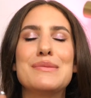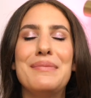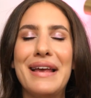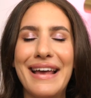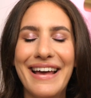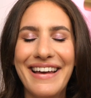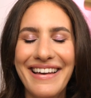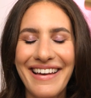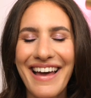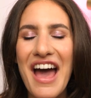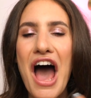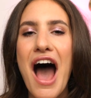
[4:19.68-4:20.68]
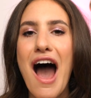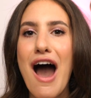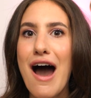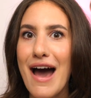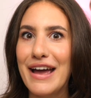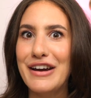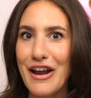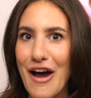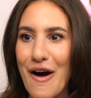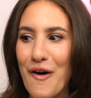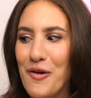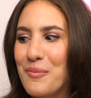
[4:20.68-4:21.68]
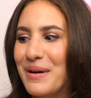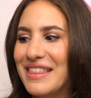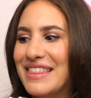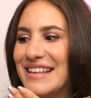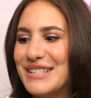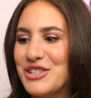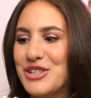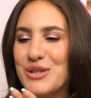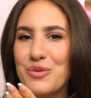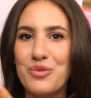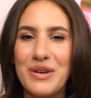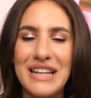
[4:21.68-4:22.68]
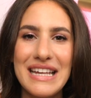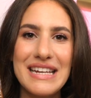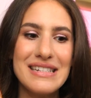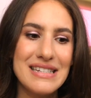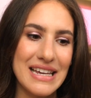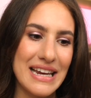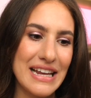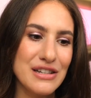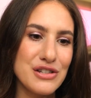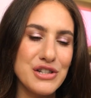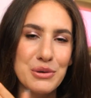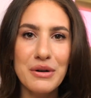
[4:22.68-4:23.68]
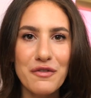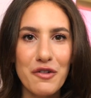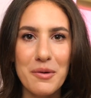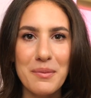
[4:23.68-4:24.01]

me, I know, but this just really didn't do it for